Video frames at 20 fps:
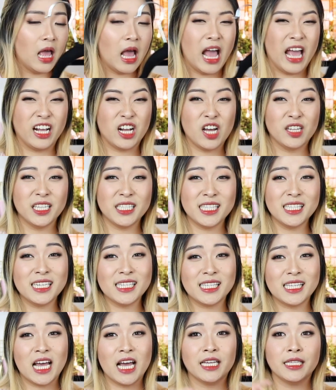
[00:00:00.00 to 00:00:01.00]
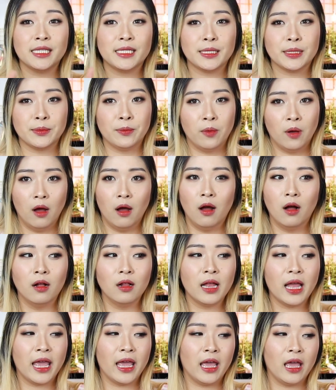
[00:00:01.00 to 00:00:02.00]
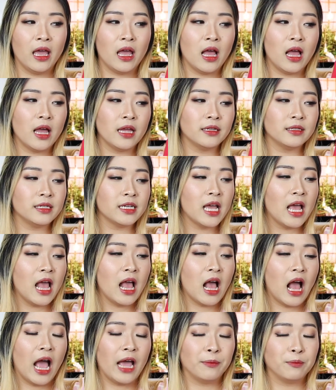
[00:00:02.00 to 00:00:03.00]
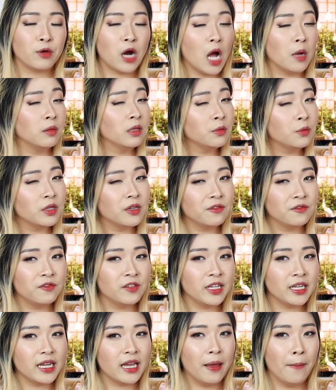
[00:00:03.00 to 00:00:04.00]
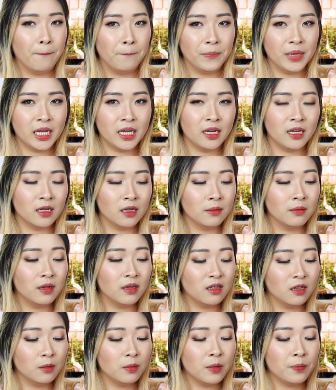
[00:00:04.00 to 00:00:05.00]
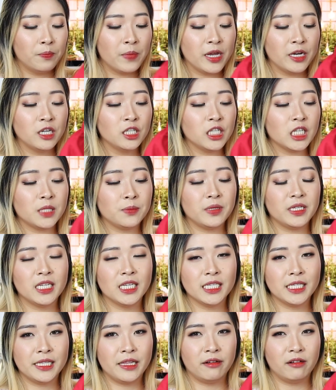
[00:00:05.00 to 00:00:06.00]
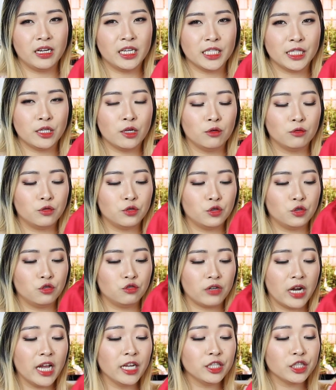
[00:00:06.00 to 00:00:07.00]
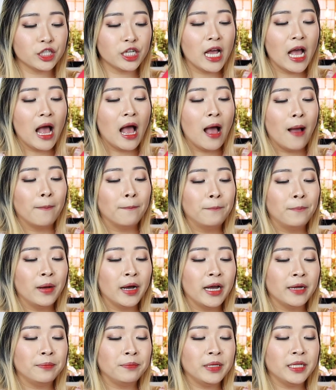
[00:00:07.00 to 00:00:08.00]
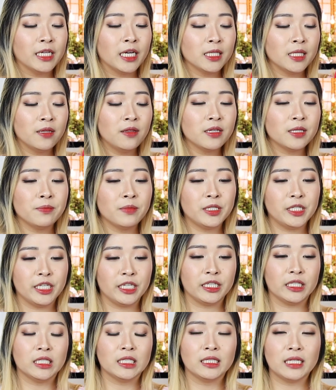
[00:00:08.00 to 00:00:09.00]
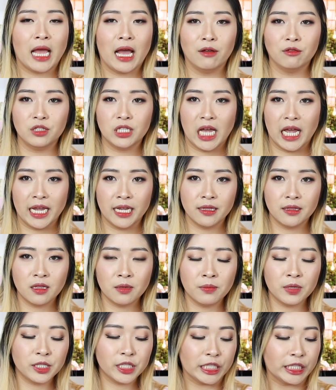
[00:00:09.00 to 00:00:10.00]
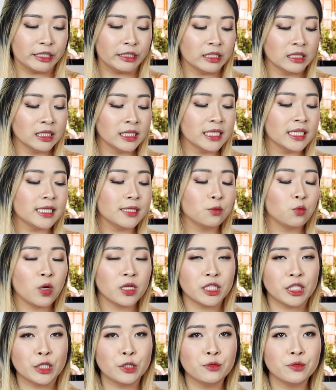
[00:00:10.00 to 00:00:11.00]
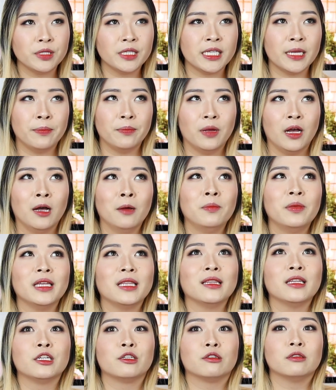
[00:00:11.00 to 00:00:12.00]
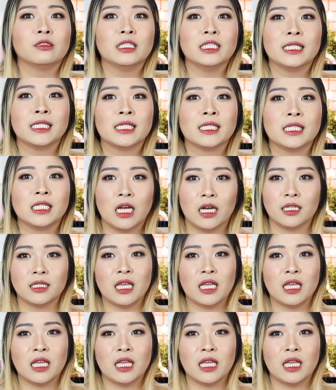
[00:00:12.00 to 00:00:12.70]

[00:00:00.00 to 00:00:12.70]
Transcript: I got this in a size small, and I probably would have fit a medium a little bit better just because there is no stretch. But because of this material and how tight the material is, once you zip up, it literally sucks